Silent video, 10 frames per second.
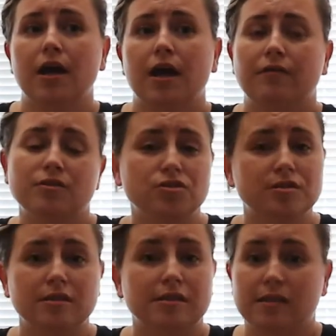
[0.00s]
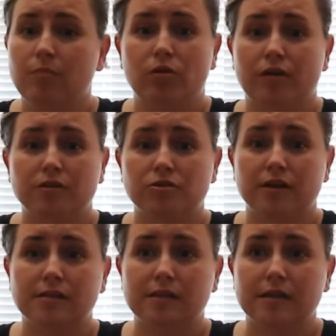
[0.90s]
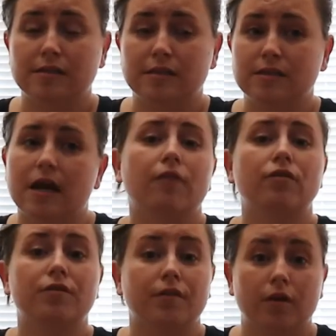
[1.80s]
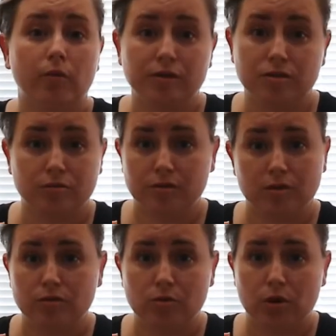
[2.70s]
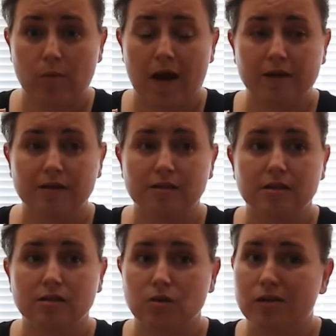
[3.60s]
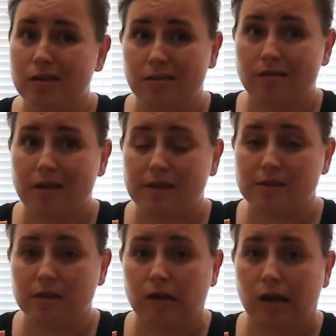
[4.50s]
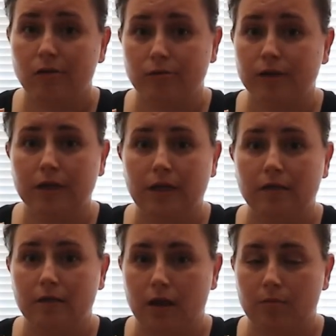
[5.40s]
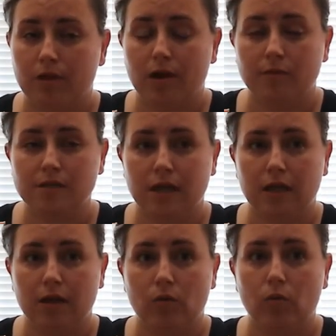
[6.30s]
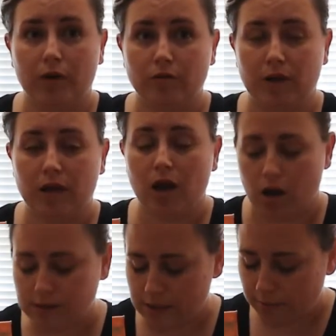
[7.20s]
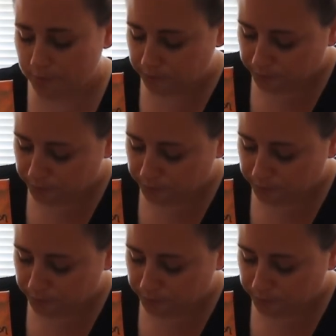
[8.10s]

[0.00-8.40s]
And that's just an example that translates into everything that we do in social work practice. So I think that that's a really key theme that I'm taking with me in concept.